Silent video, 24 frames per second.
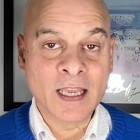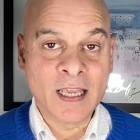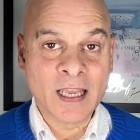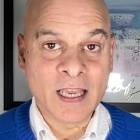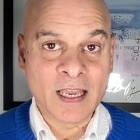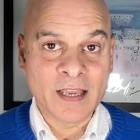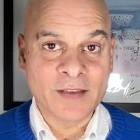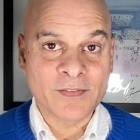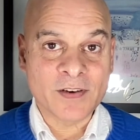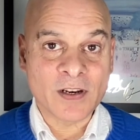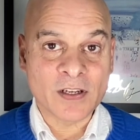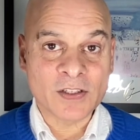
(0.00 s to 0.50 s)

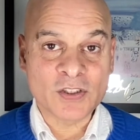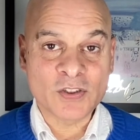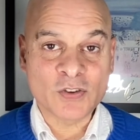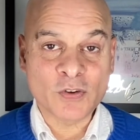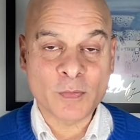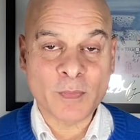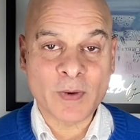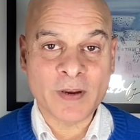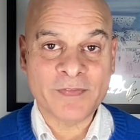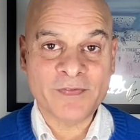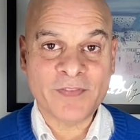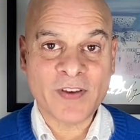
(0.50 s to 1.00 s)
If you'd like to join
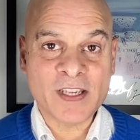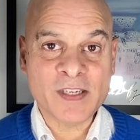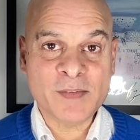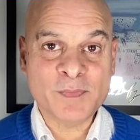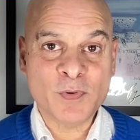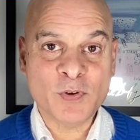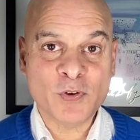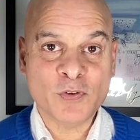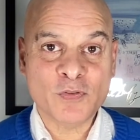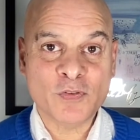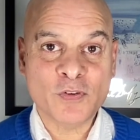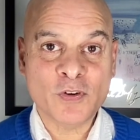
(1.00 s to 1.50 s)
my
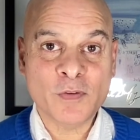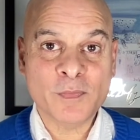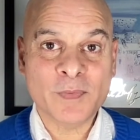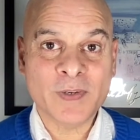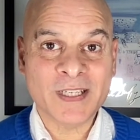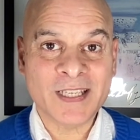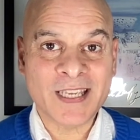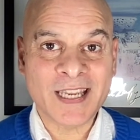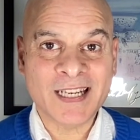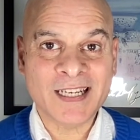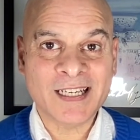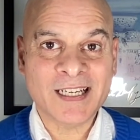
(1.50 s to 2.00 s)
Facebook group,
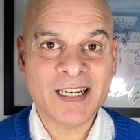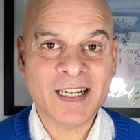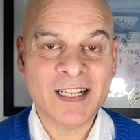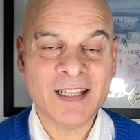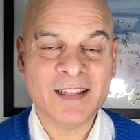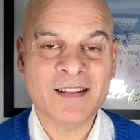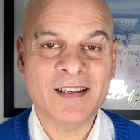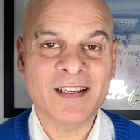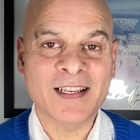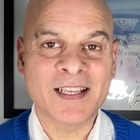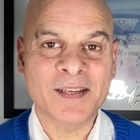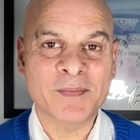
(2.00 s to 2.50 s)
again, click
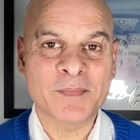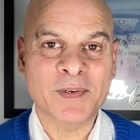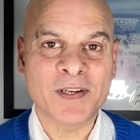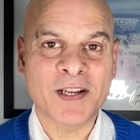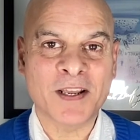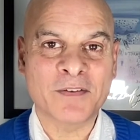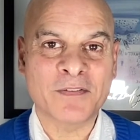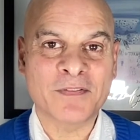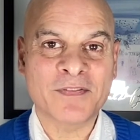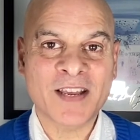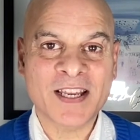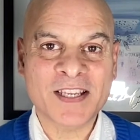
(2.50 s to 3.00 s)
the link below.
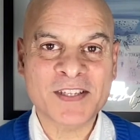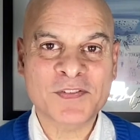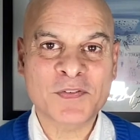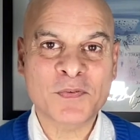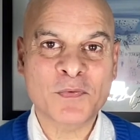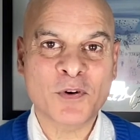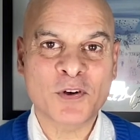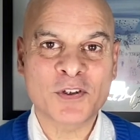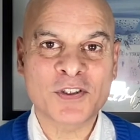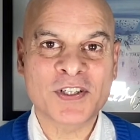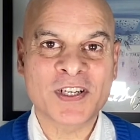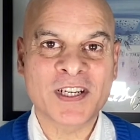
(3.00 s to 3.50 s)
Thanks for
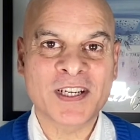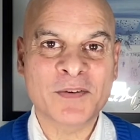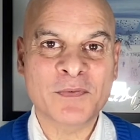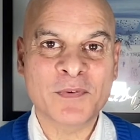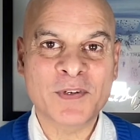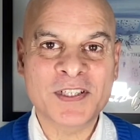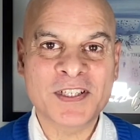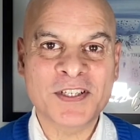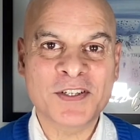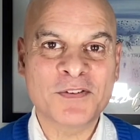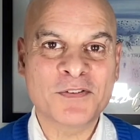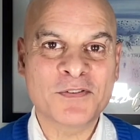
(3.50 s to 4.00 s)
watching.
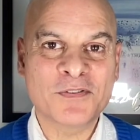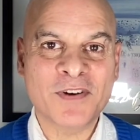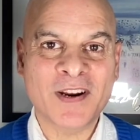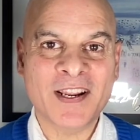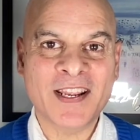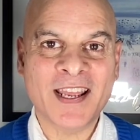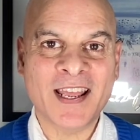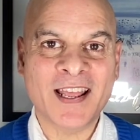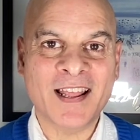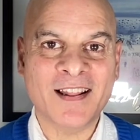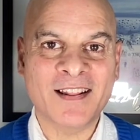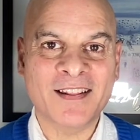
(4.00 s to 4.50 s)
Wishing you great
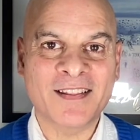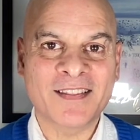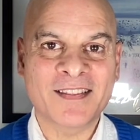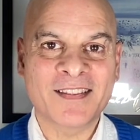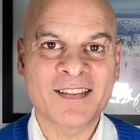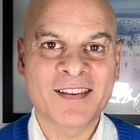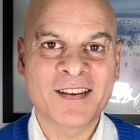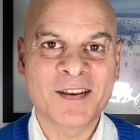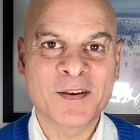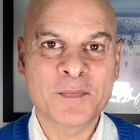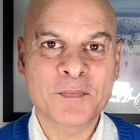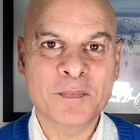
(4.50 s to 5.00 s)
health.
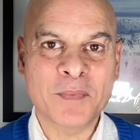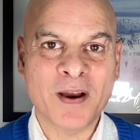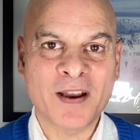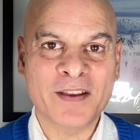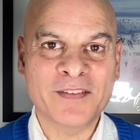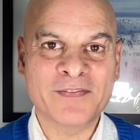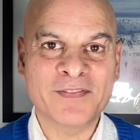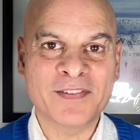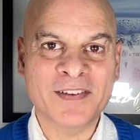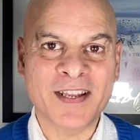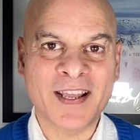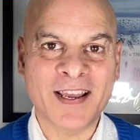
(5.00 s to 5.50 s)
Bye
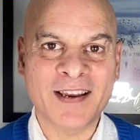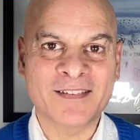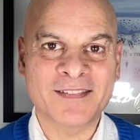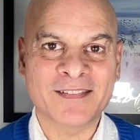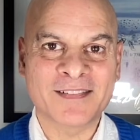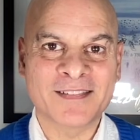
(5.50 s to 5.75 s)
for now.